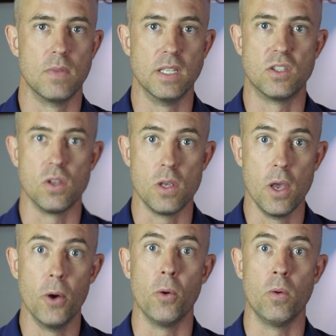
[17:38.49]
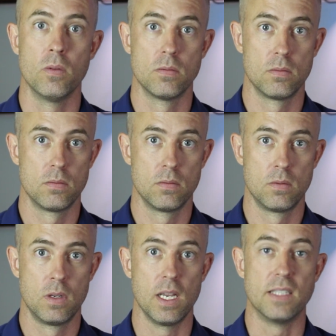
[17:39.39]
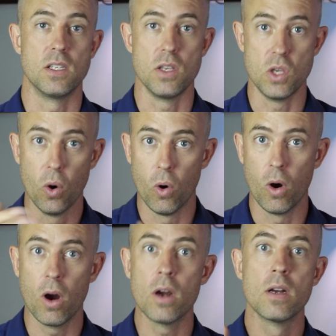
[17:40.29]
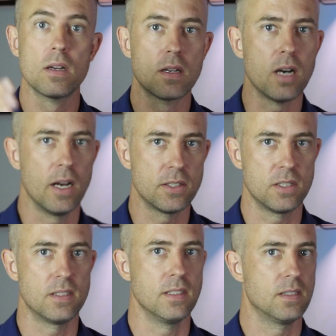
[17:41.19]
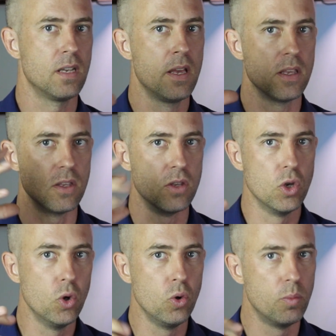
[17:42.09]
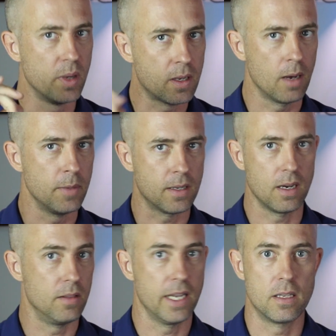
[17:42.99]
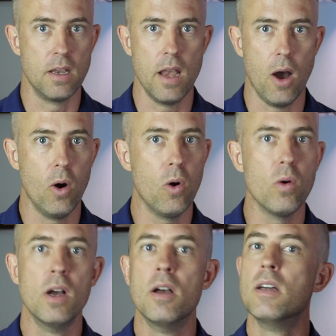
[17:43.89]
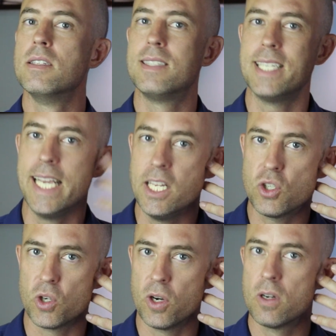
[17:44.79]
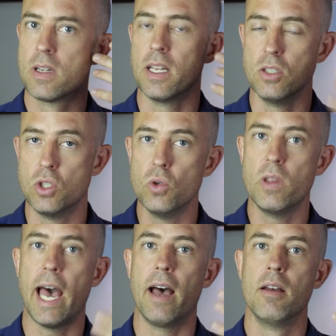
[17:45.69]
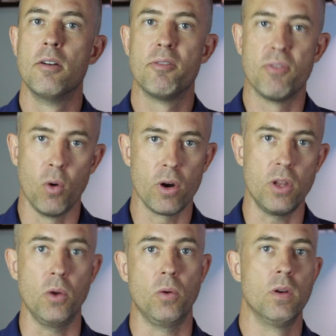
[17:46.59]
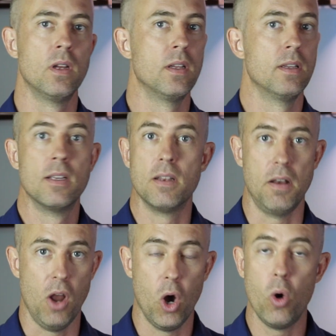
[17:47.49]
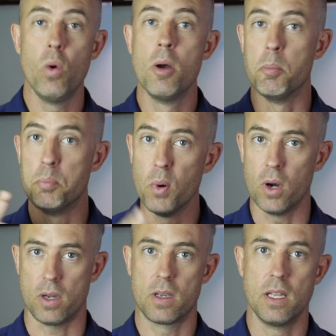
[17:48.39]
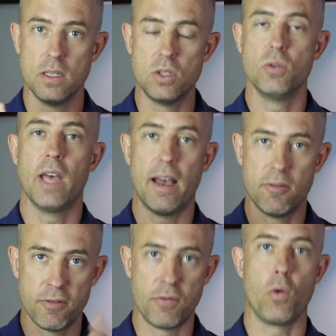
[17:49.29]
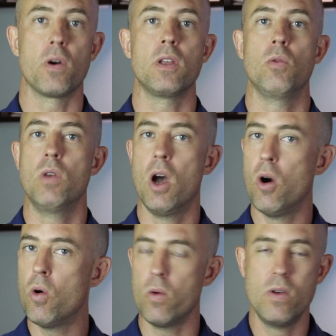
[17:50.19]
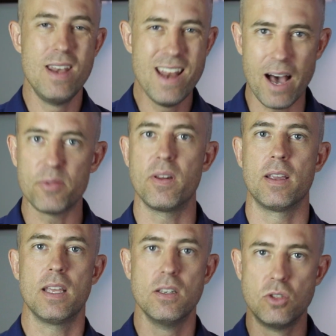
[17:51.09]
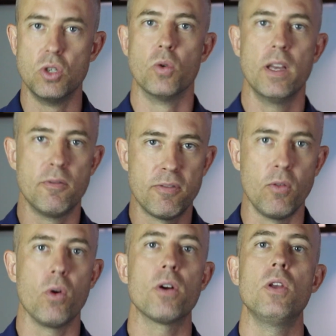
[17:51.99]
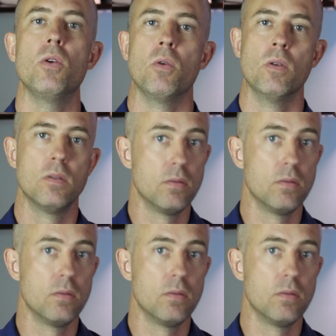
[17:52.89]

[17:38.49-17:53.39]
it's you it's your consciousness you becoming con- like no teacher can do that for you no book can do that for you. No, nothing can do it for you.